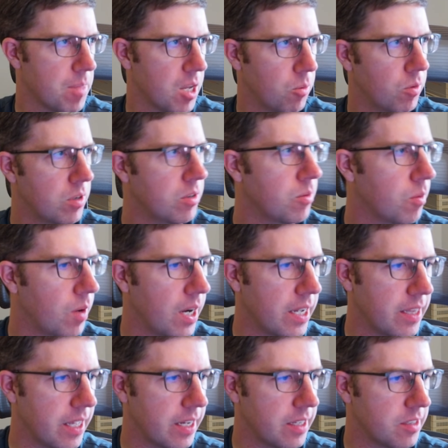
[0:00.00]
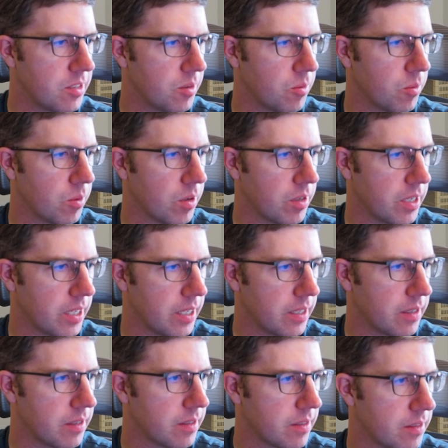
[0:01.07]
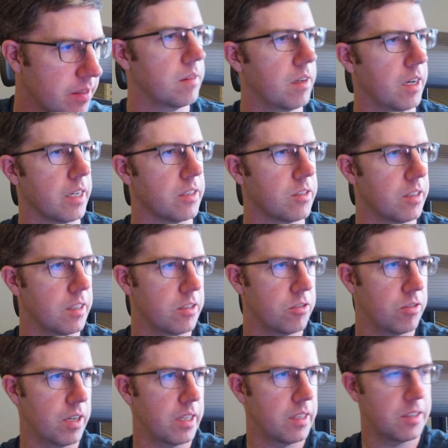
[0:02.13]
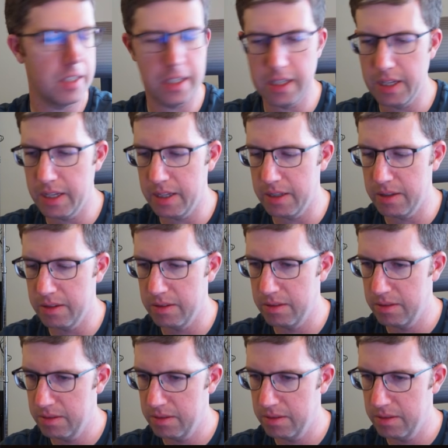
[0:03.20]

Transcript: I wonder why that isn't working. All right, so let's try this again.